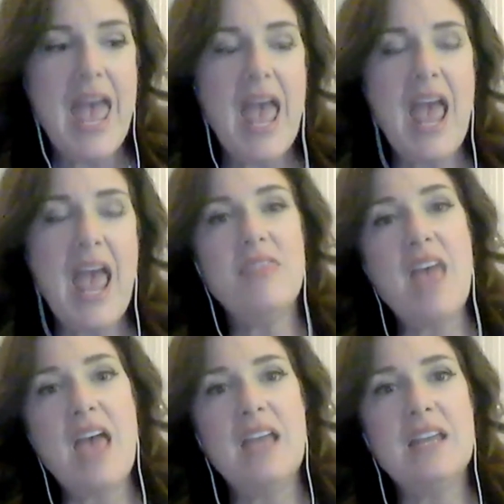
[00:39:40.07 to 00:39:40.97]

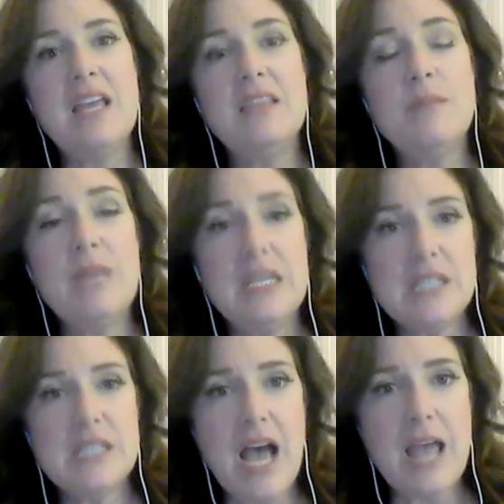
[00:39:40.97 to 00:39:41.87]
And then in the
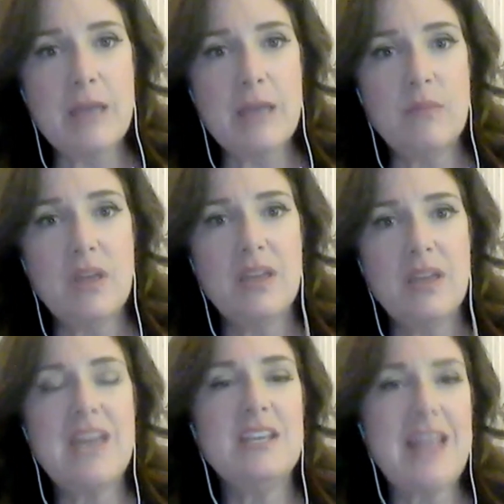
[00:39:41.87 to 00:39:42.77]
meantime,
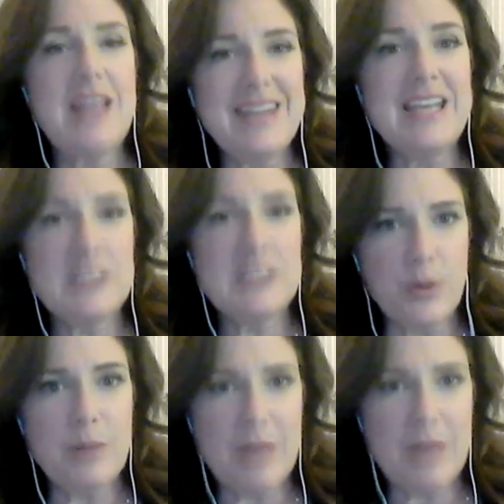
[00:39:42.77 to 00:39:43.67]
get an
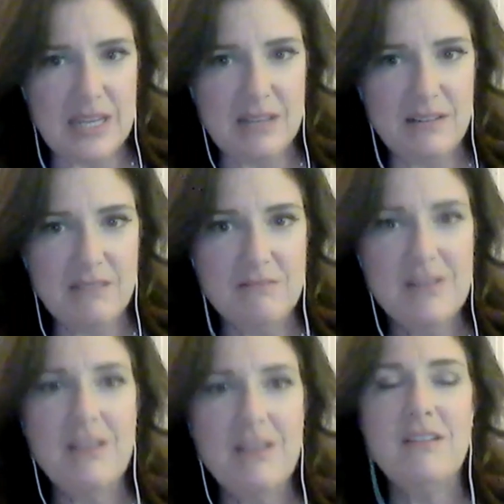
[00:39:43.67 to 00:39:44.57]
expert opinion.
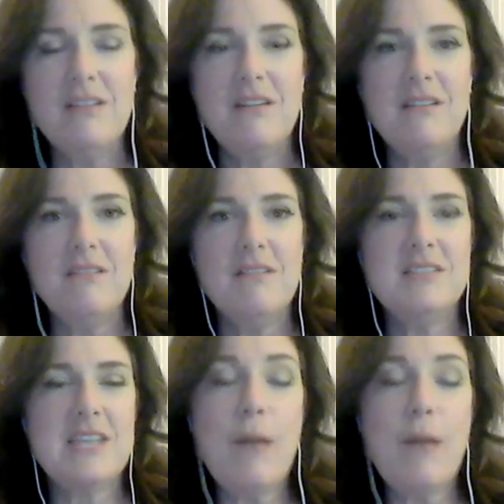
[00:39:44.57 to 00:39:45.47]

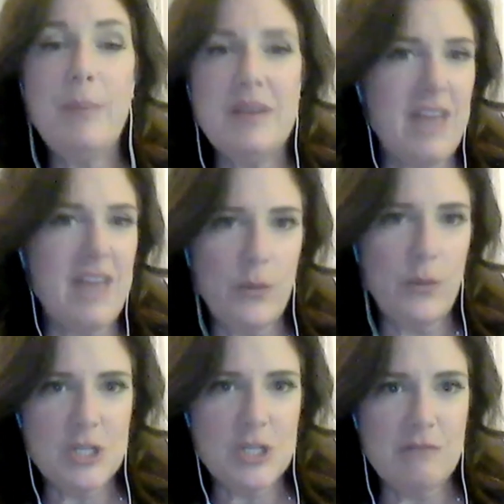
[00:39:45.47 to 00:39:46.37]
Set up an
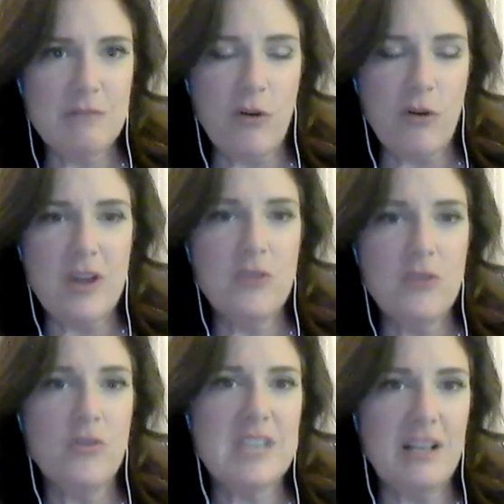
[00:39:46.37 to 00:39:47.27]
evaluation for a
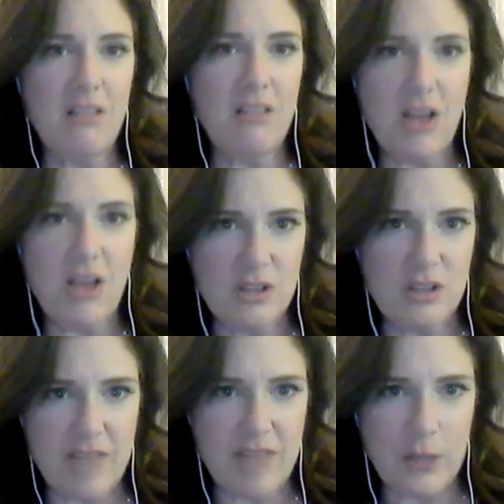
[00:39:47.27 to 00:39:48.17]

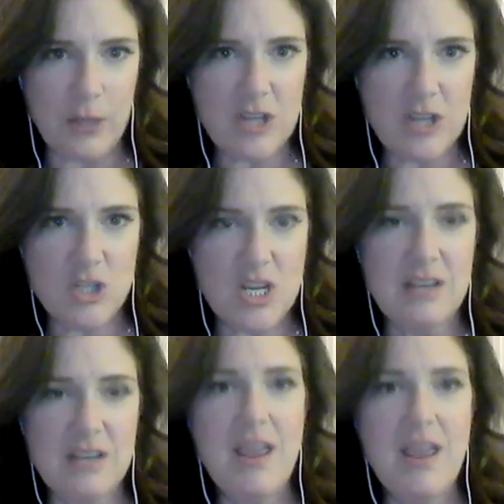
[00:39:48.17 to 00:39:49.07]
neuropsychological evaluation.